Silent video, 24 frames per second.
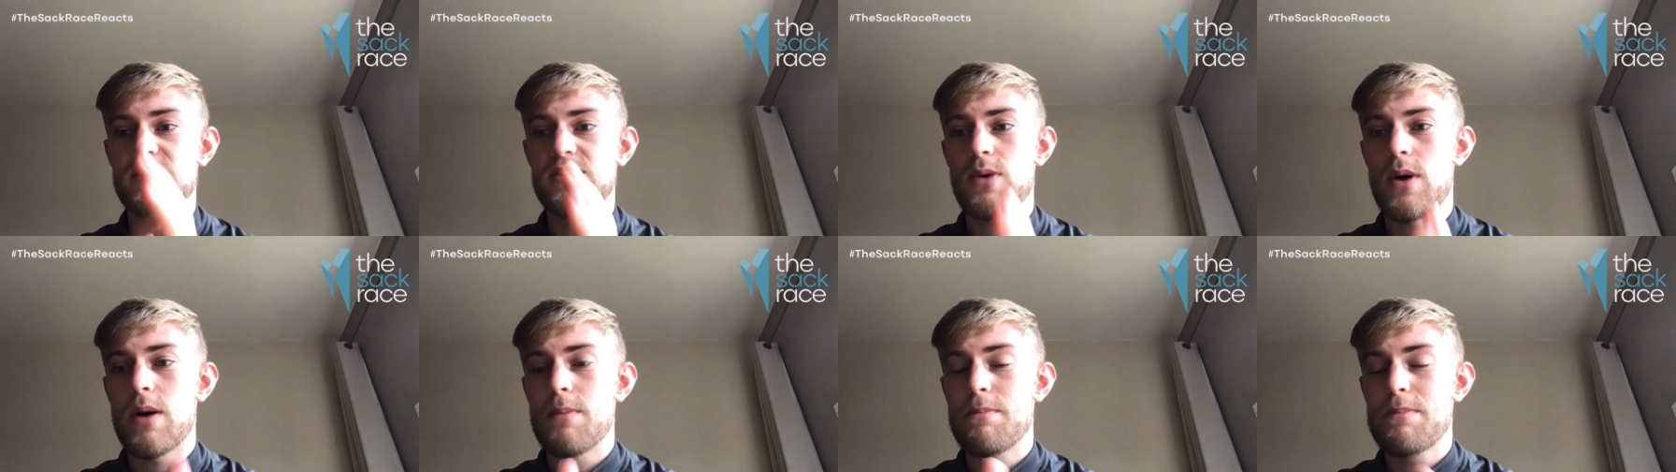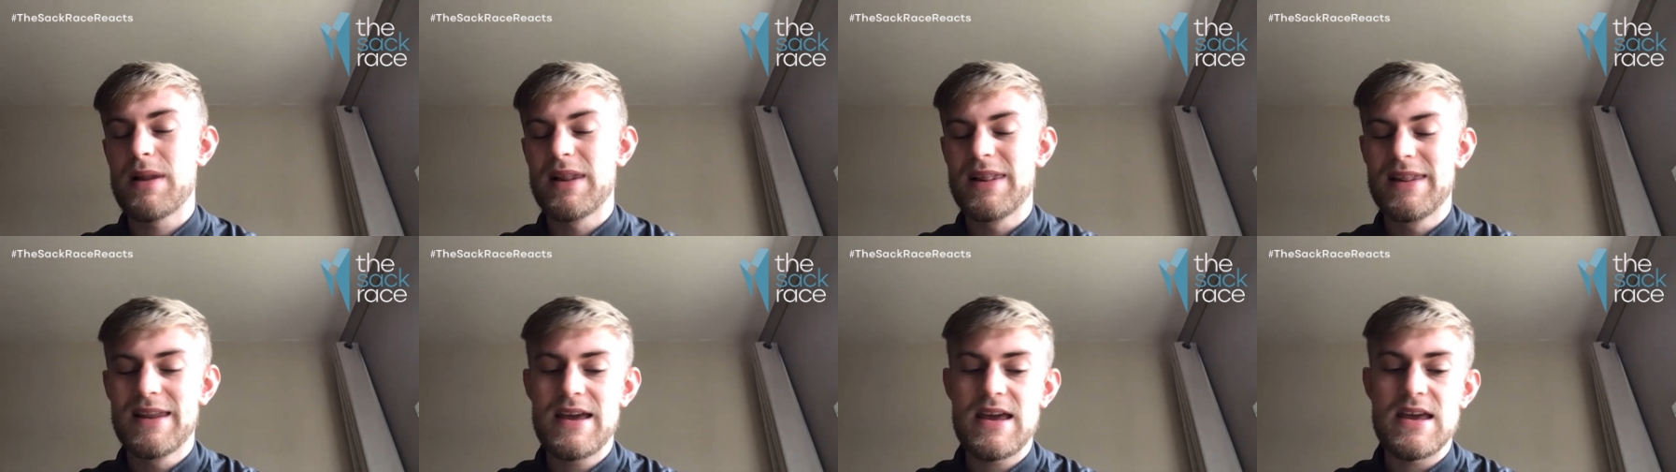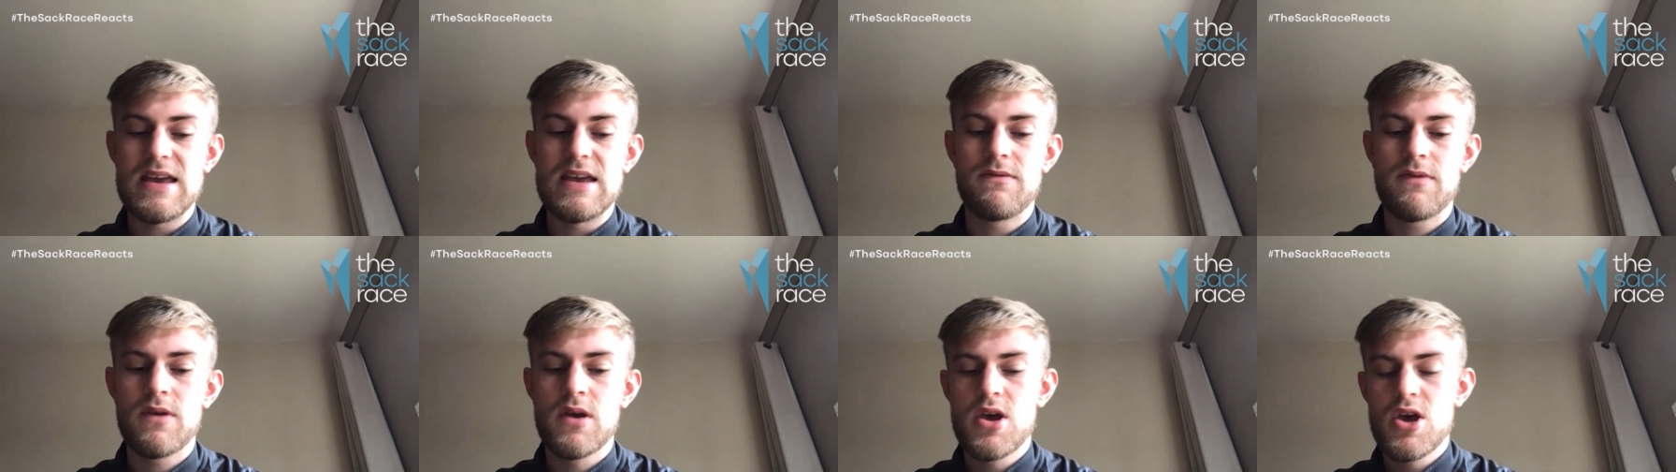So I
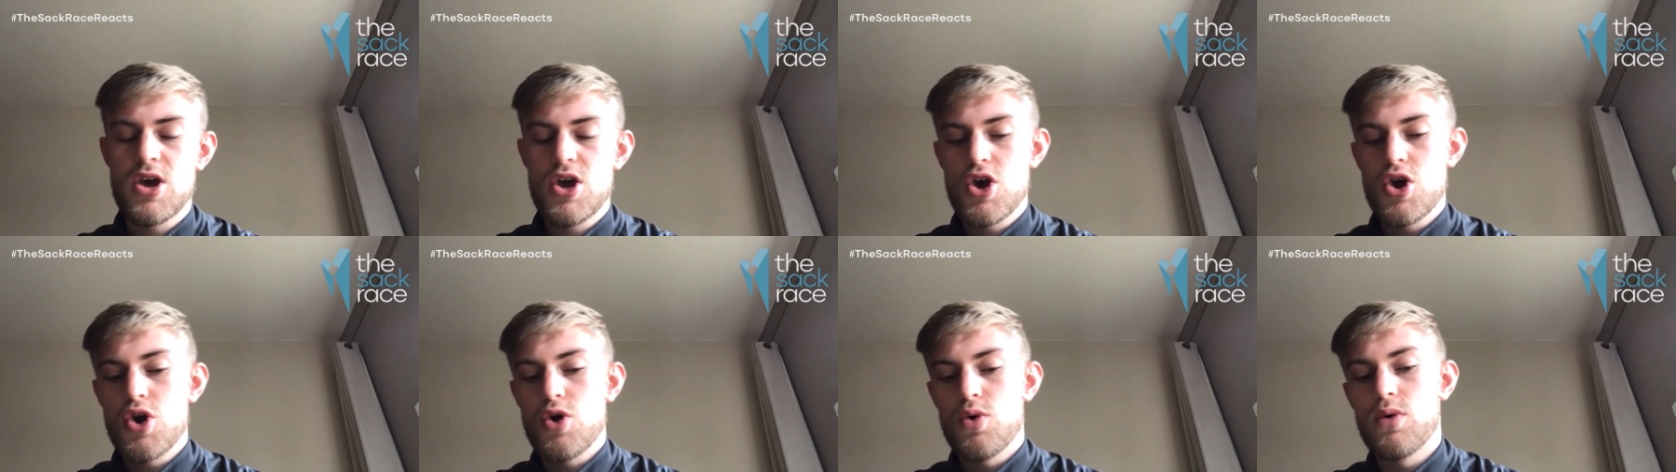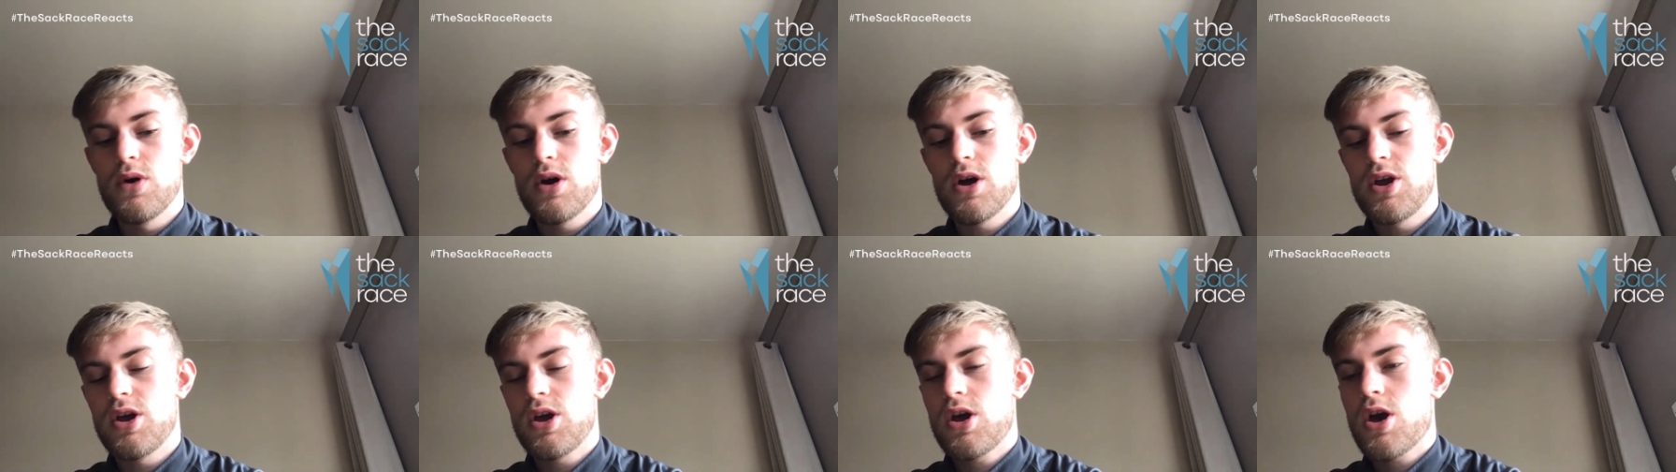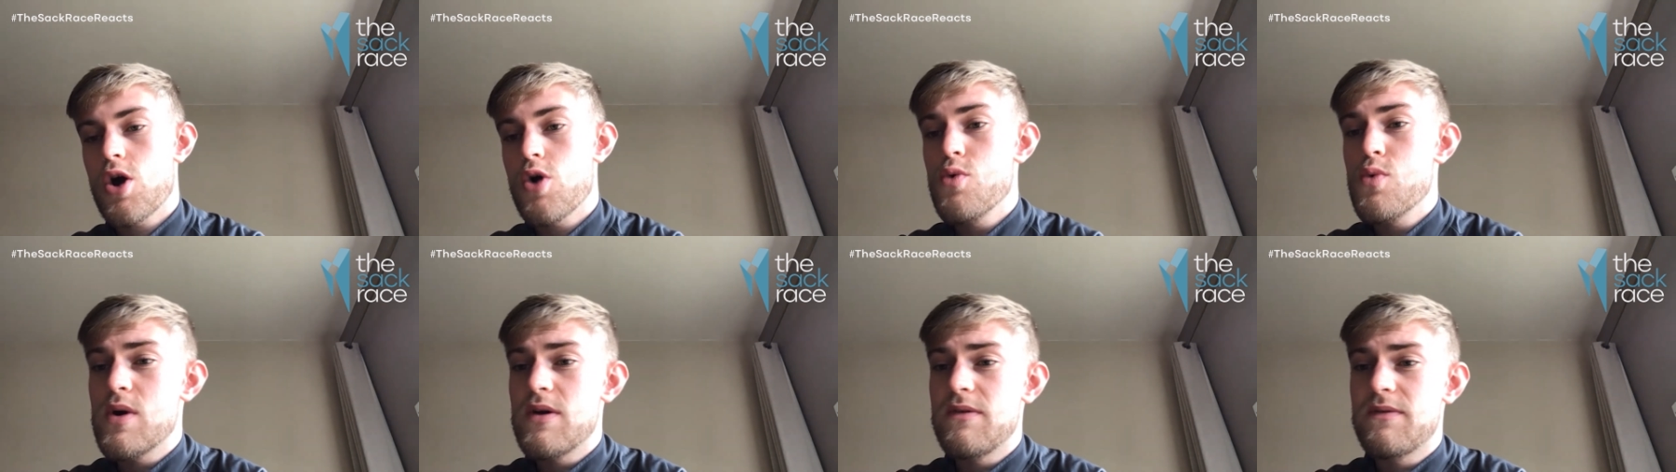believe we're going to
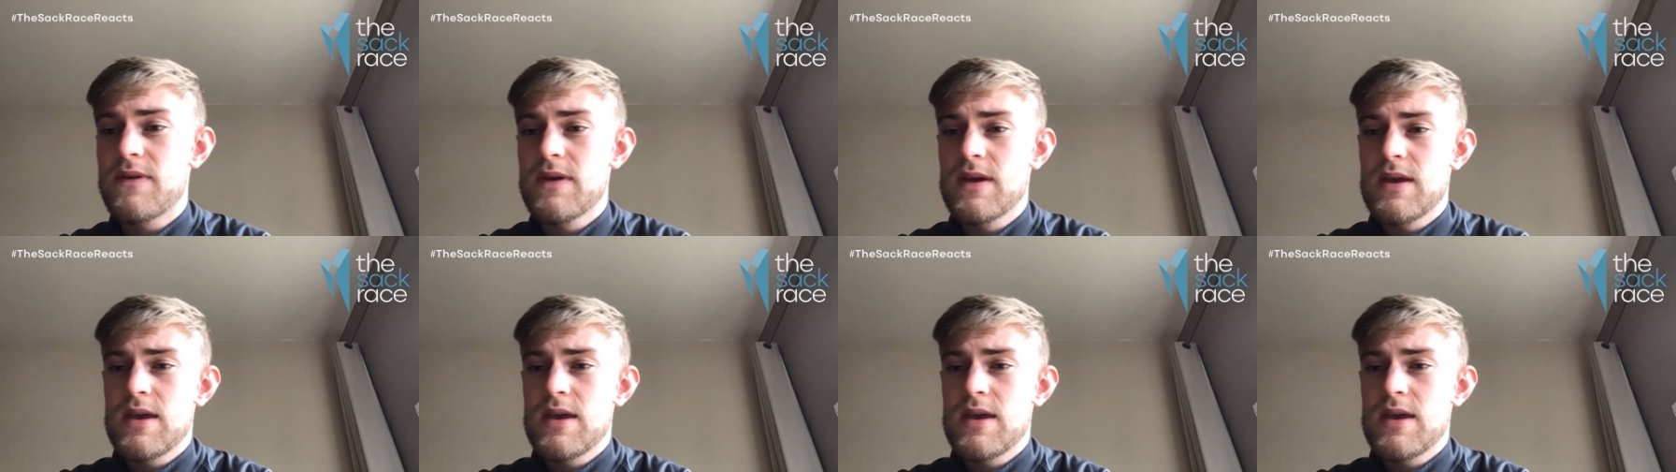go with